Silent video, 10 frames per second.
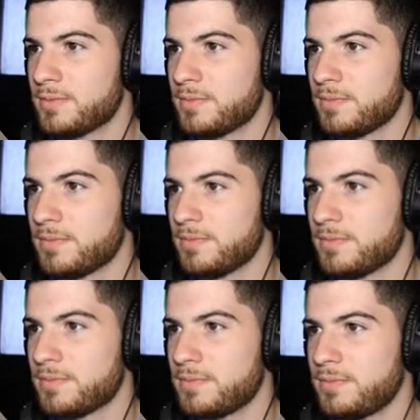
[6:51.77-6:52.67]

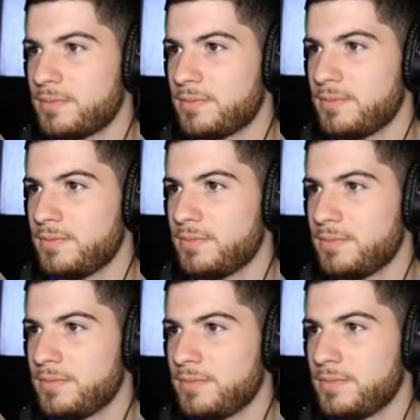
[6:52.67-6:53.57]

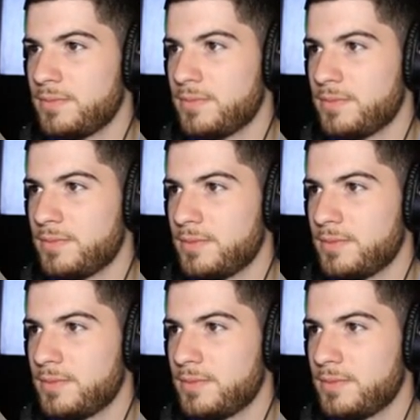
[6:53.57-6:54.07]
No one is speaking in this clip.